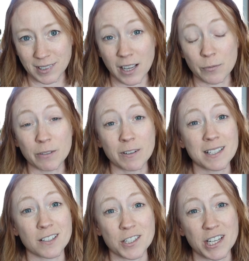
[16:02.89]
I've been
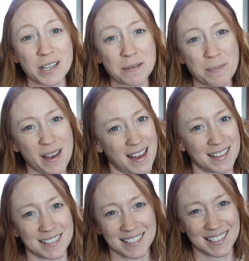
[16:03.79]
researching
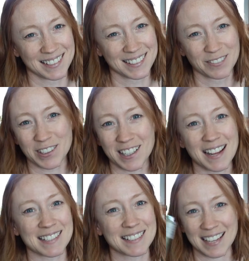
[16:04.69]
pens for the
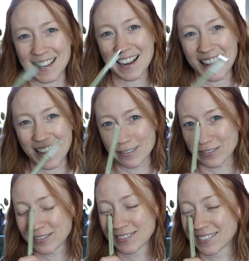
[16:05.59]
last day and a
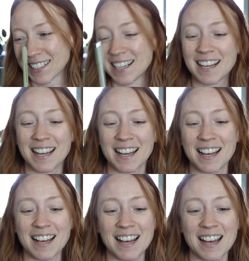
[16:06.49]
half.
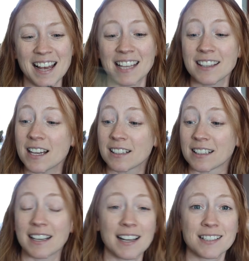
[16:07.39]
And
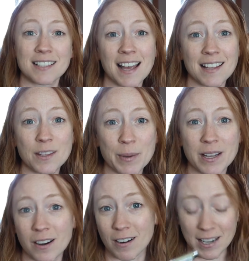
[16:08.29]
luckily, I just had the
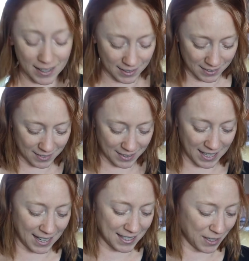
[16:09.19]
pen already
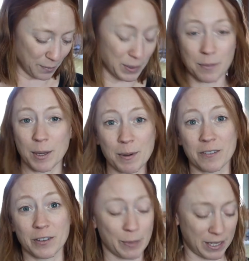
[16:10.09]
that ended up being my
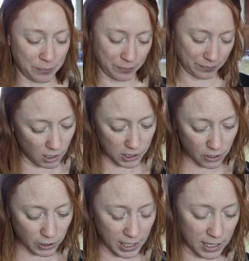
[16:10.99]
perfect pen.
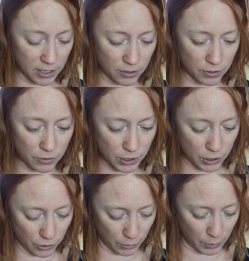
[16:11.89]
Also, thank you
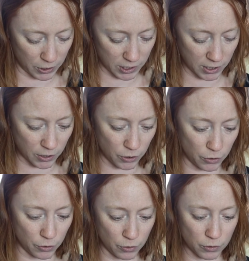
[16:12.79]
to the person
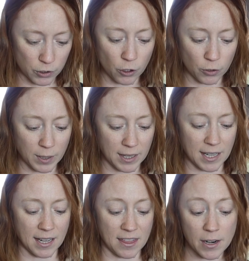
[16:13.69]
who told me
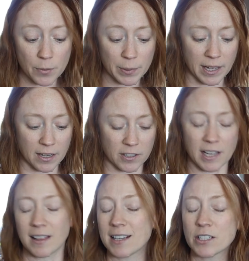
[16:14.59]
that in their planner,
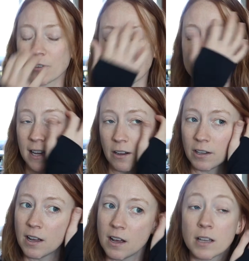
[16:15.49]
they like to write down
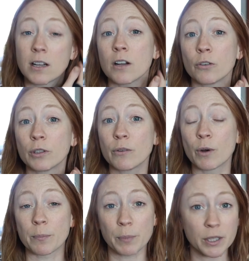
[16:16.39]
not only
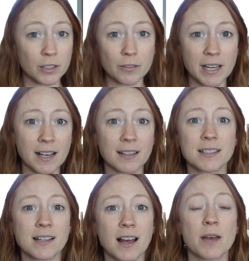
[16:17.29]
what book they're reading at the
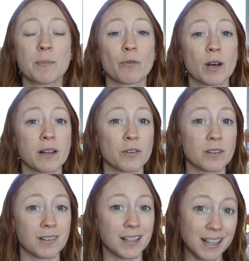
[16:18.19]
time, but what
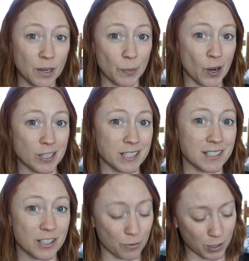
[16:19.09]
knitting
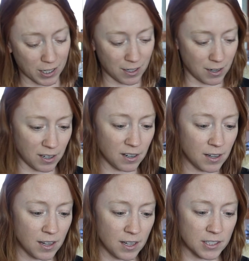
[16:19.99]
projects they're working on.
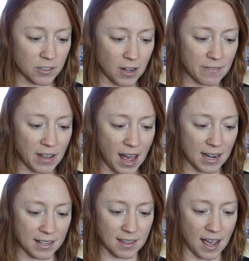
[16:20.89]
So I've
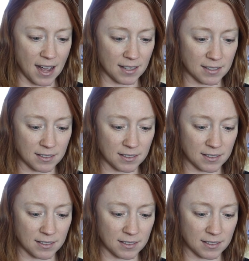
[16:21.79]
added that.